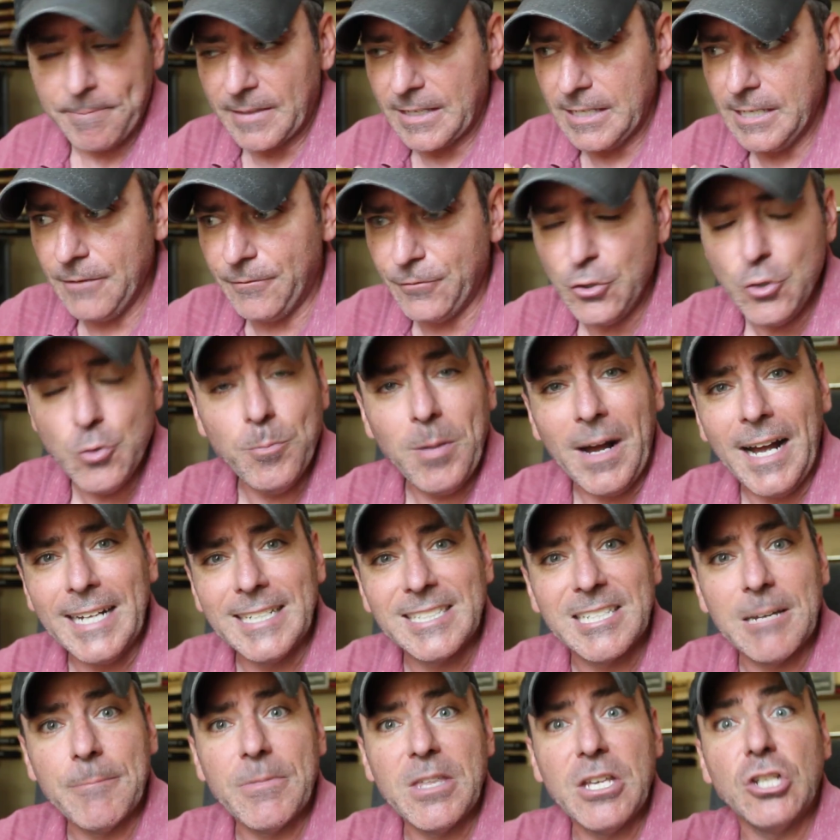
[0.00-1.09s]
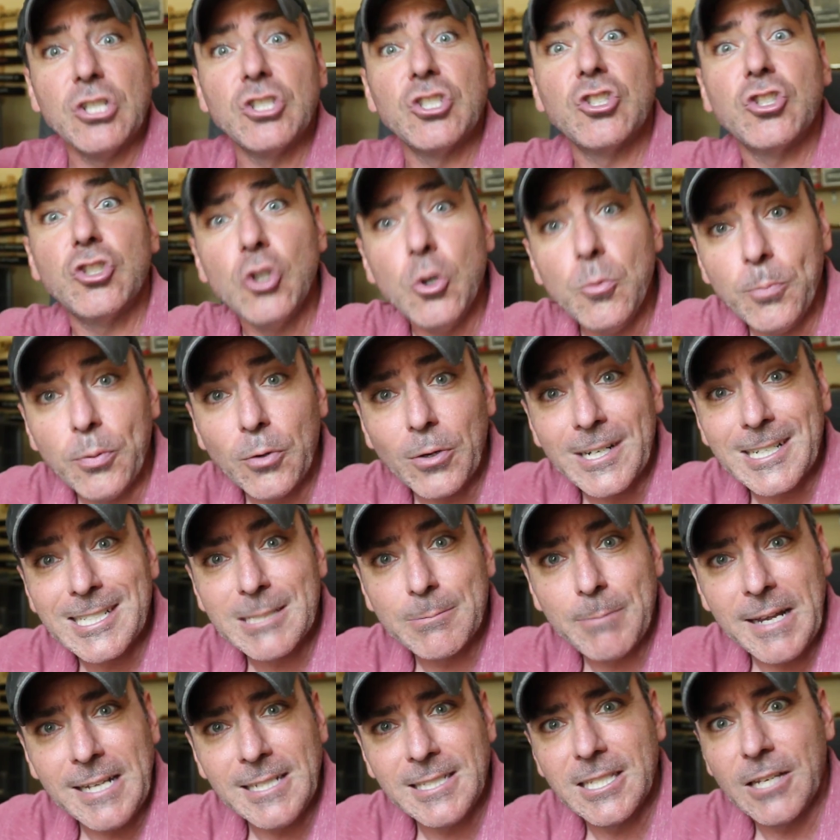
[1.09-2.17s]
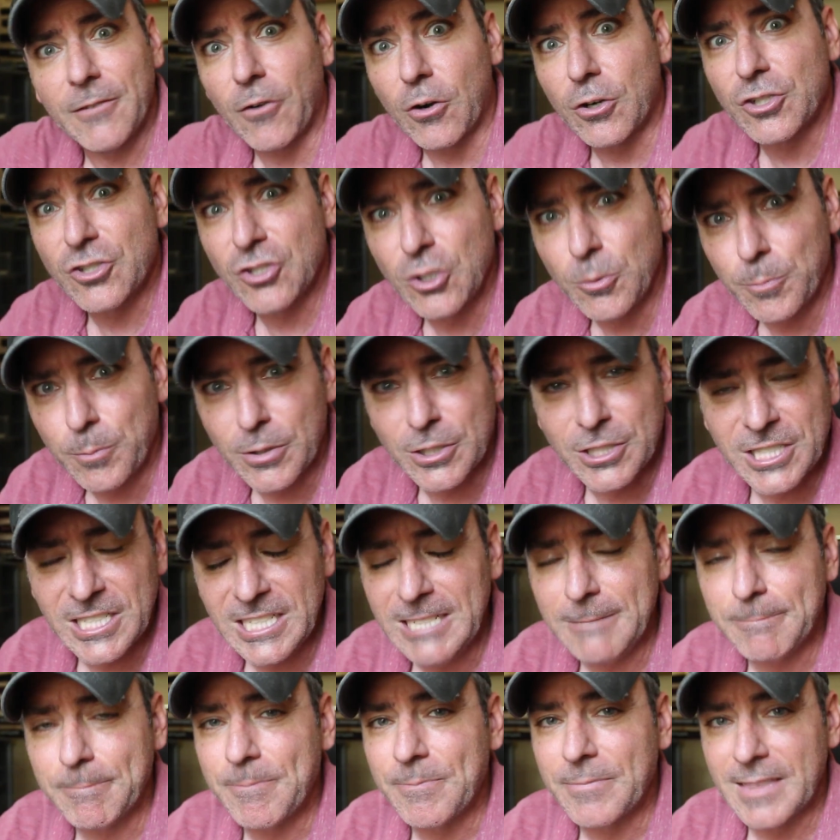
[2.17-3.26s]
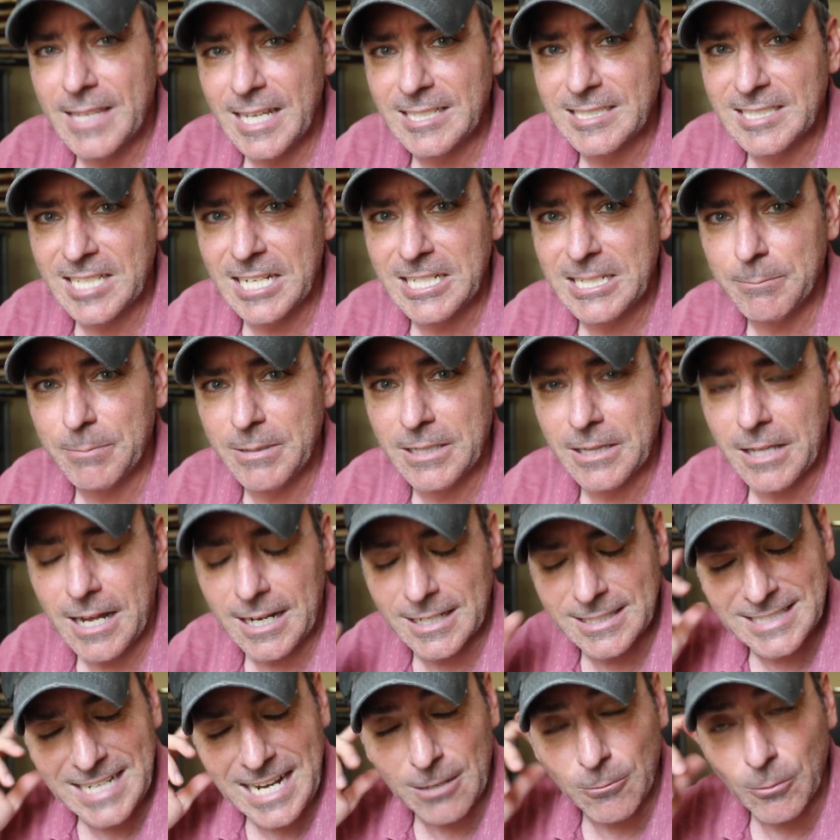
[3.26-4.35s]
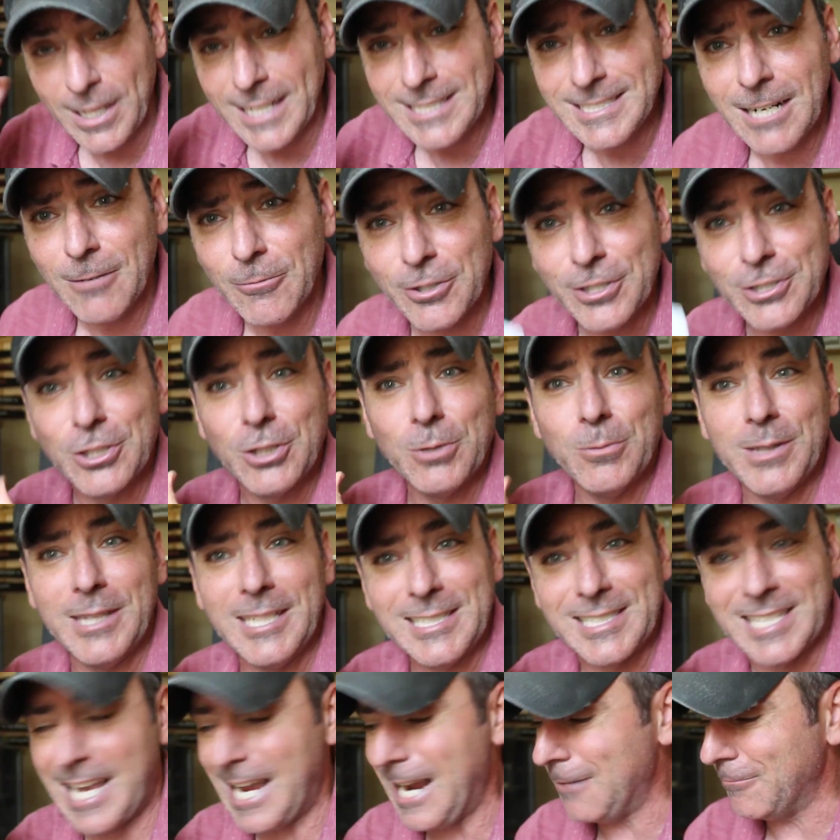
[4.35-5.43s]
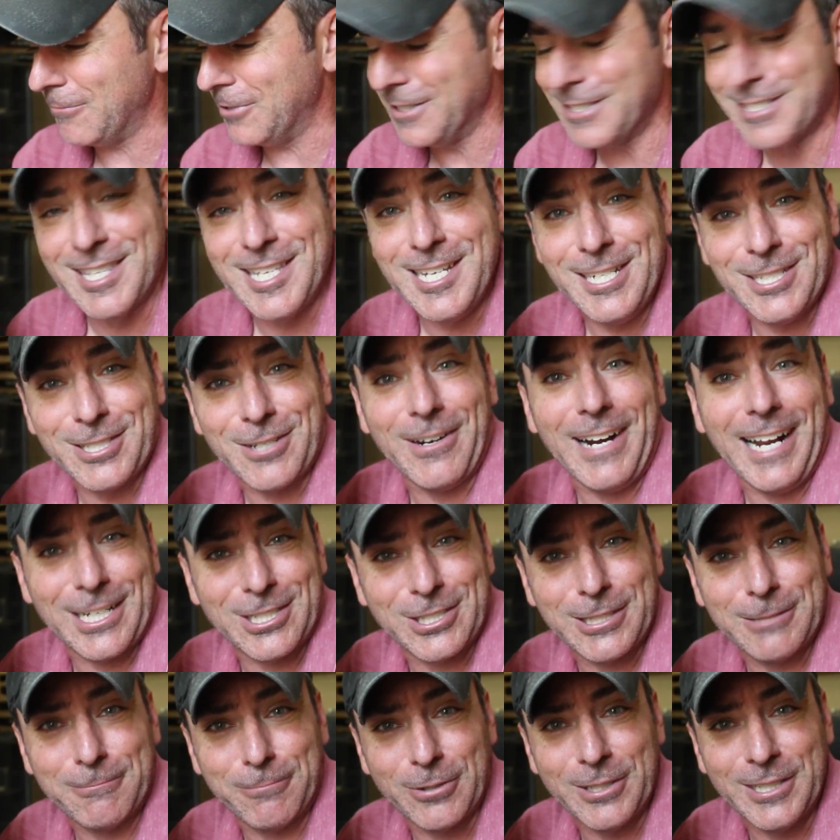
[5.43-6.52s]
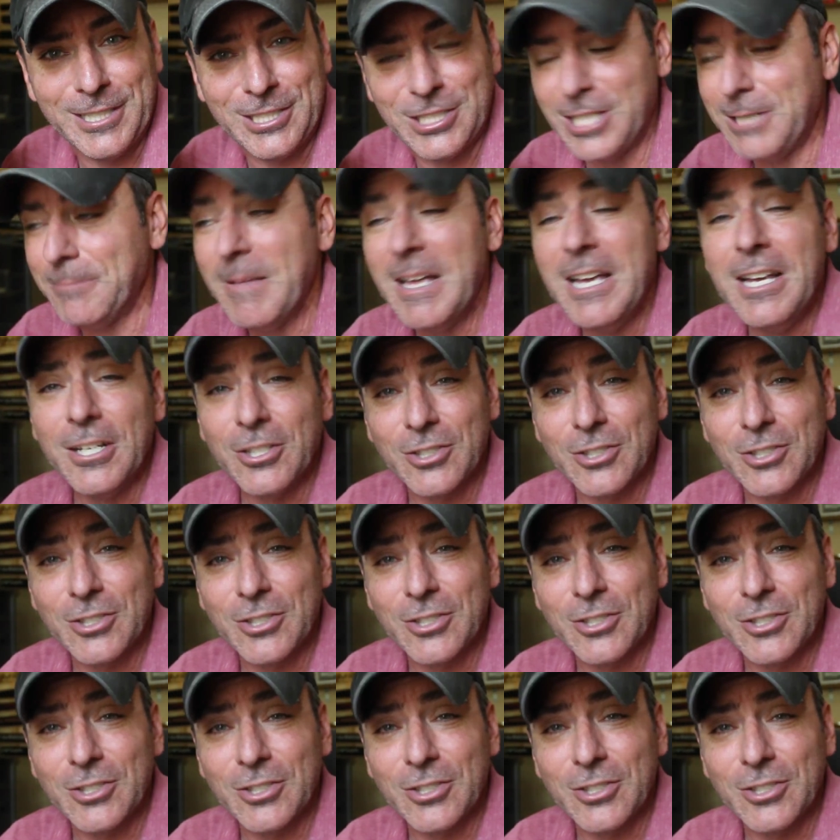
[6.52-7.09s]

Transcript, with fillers: If you buy something super expensive or super cheap, they tend to be locked down. Well, that's not really true with these cameras. These are actually pretty cheap.